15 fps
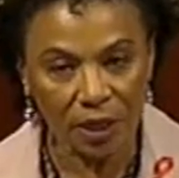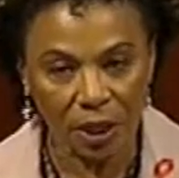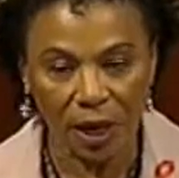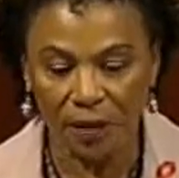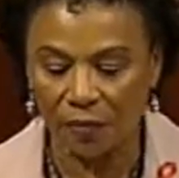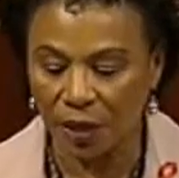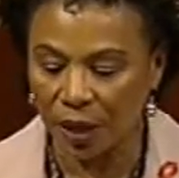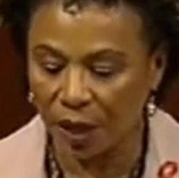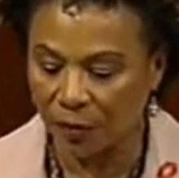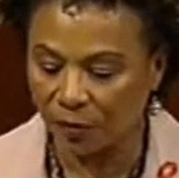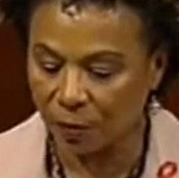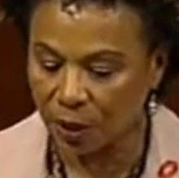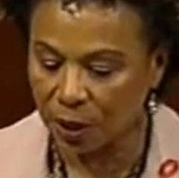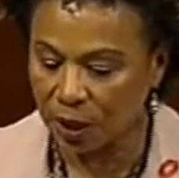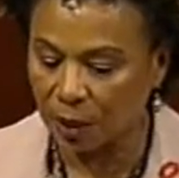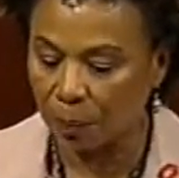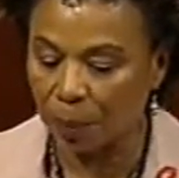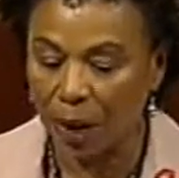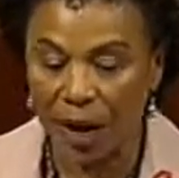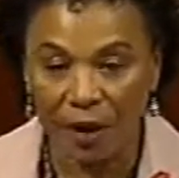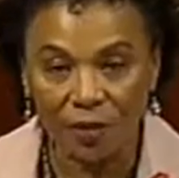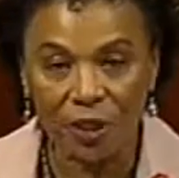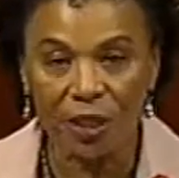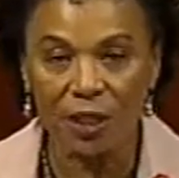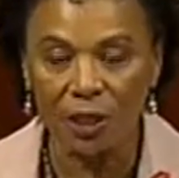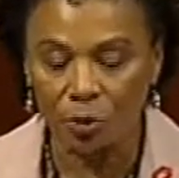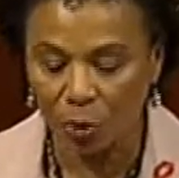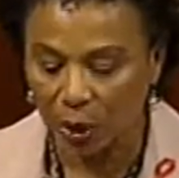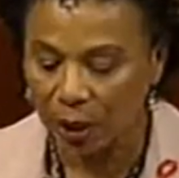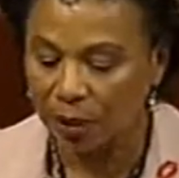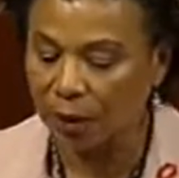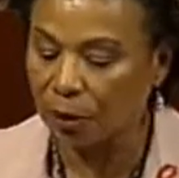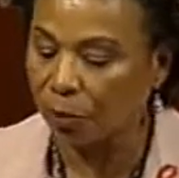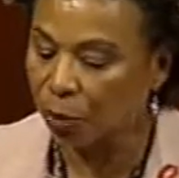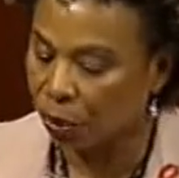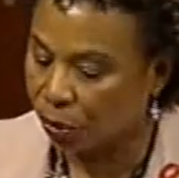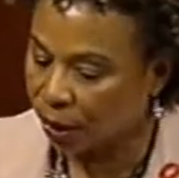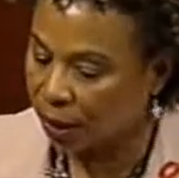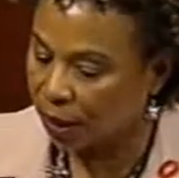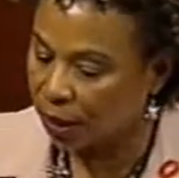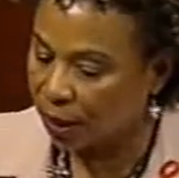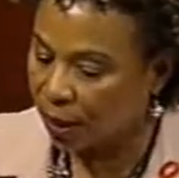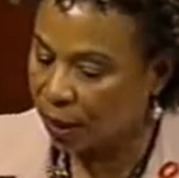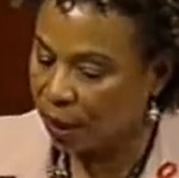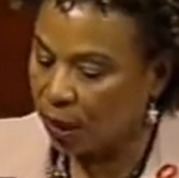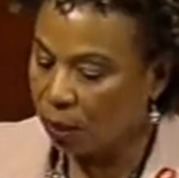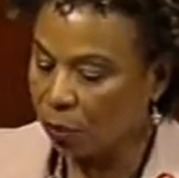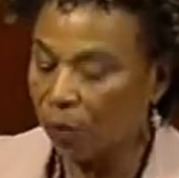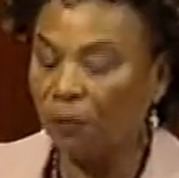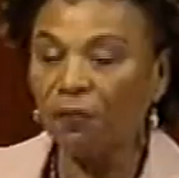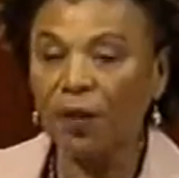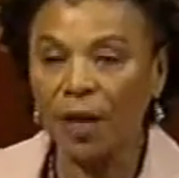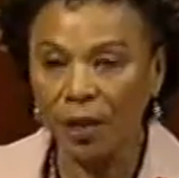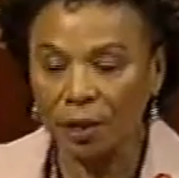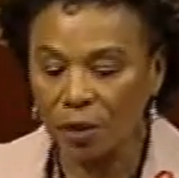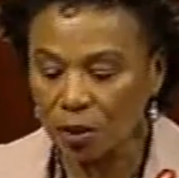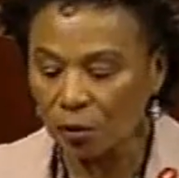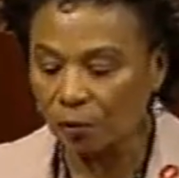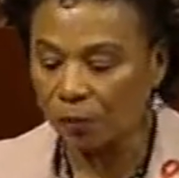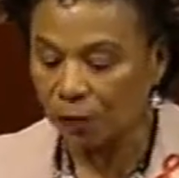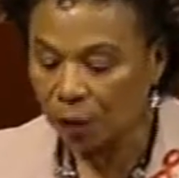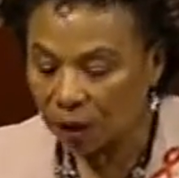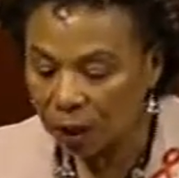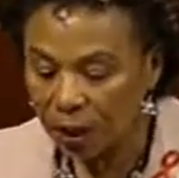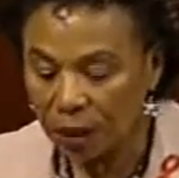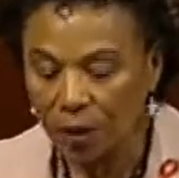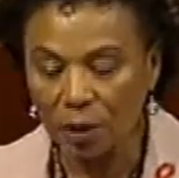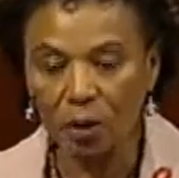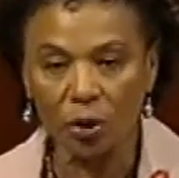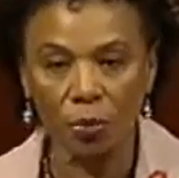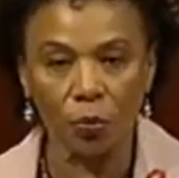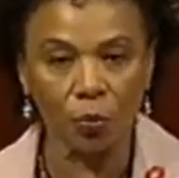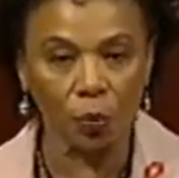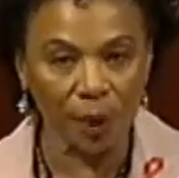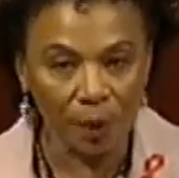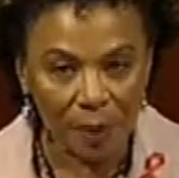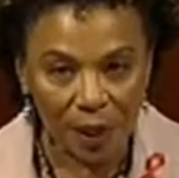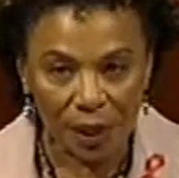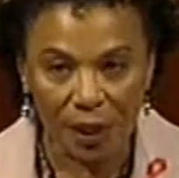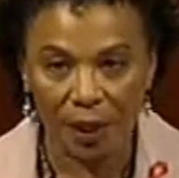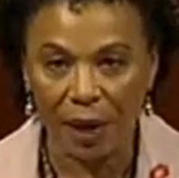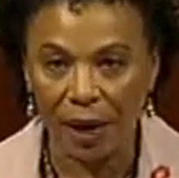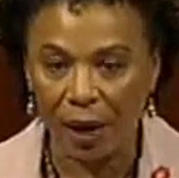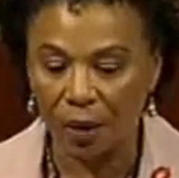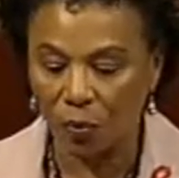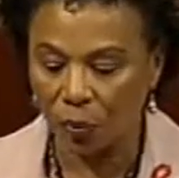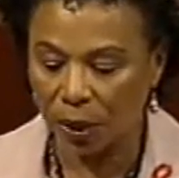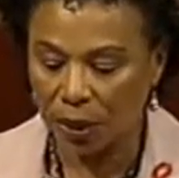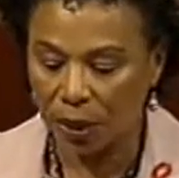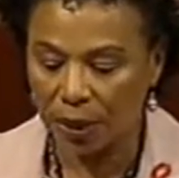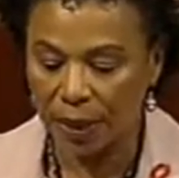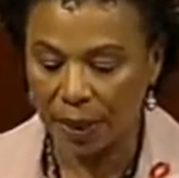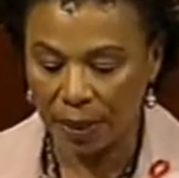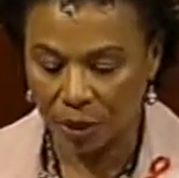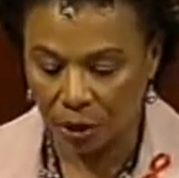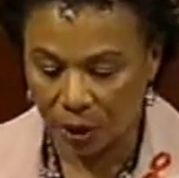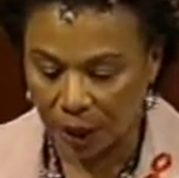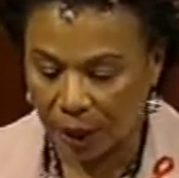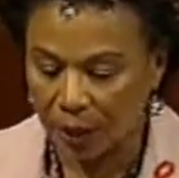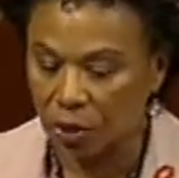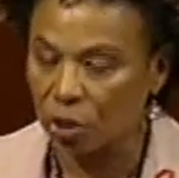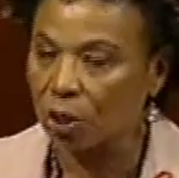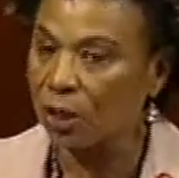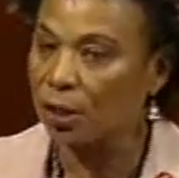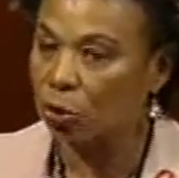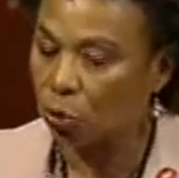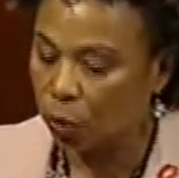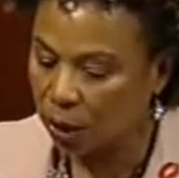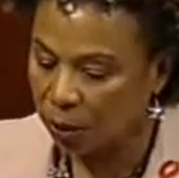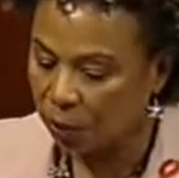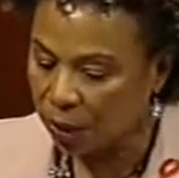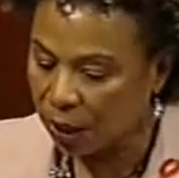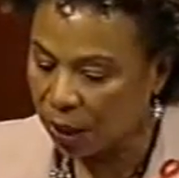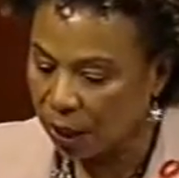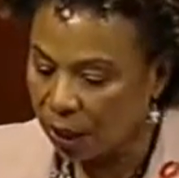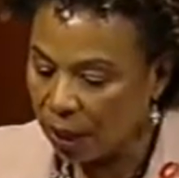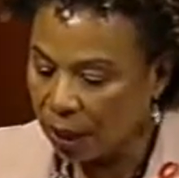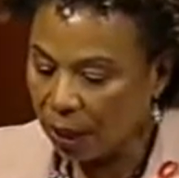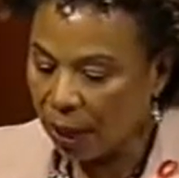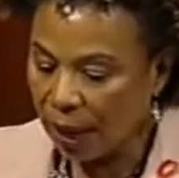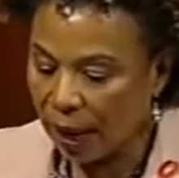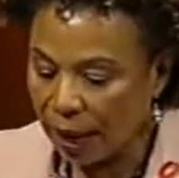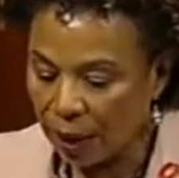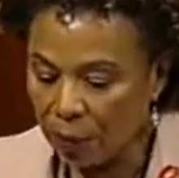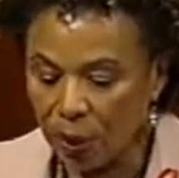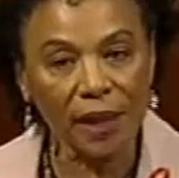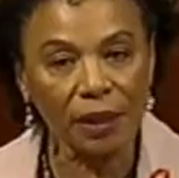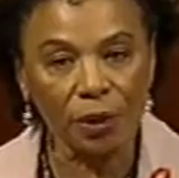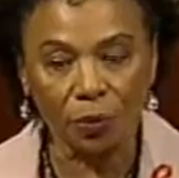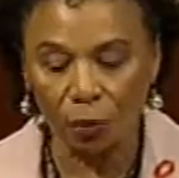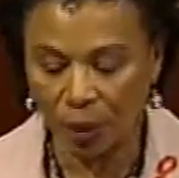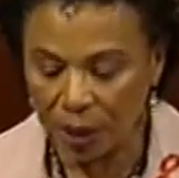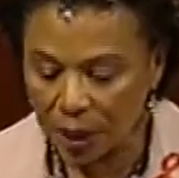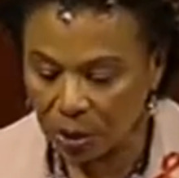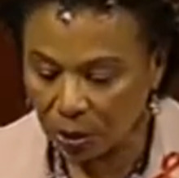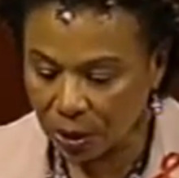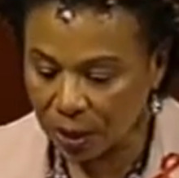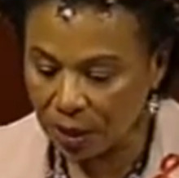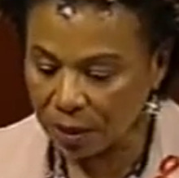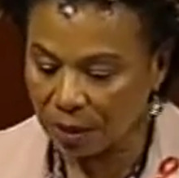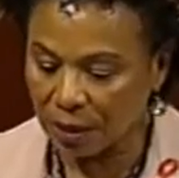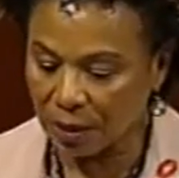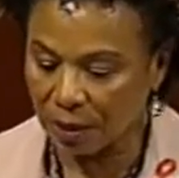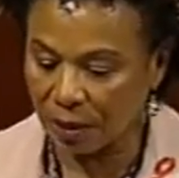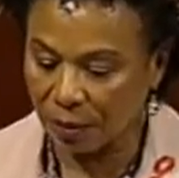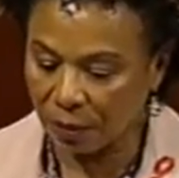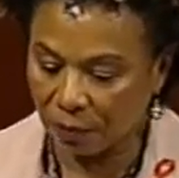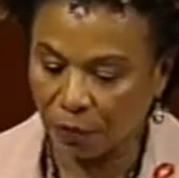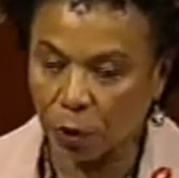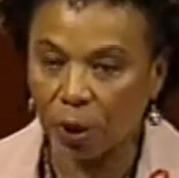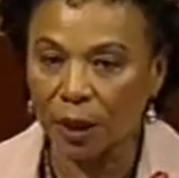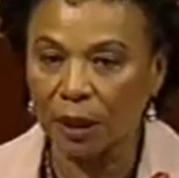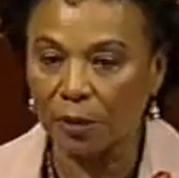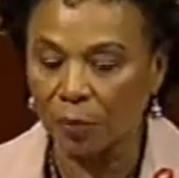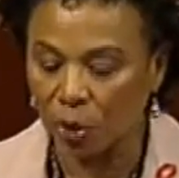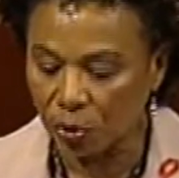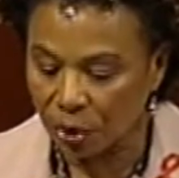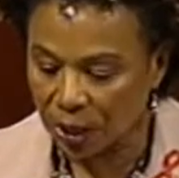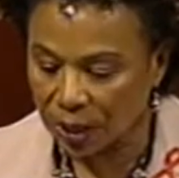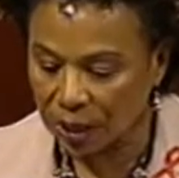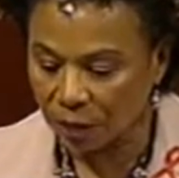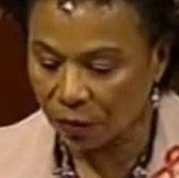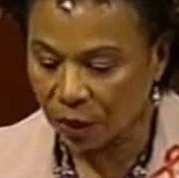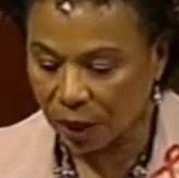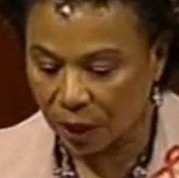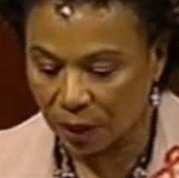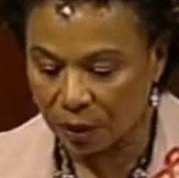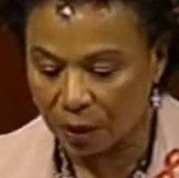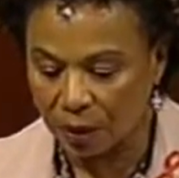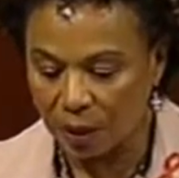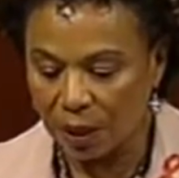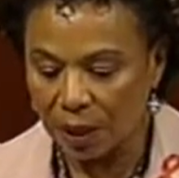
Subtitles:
HIV efforts in poverty-stricken communities. We failed to fully include women in outreach, education, and treatment, and with the resources for communities of color.